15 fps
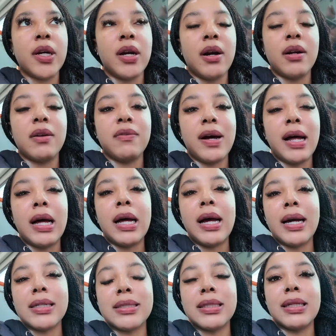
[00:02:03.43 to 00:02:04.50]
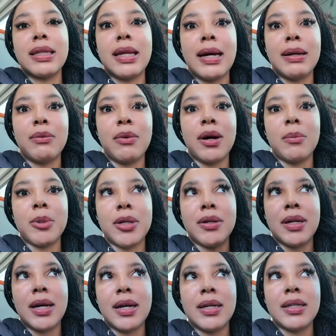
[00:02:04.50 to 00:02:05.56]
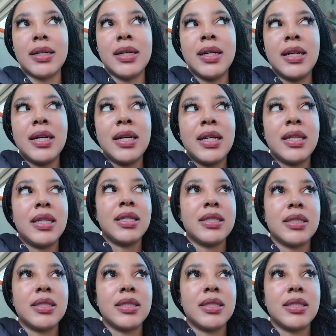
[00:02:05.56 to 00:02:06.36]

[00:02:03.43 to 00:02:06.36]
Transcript: figure out if I actually like ramen or not.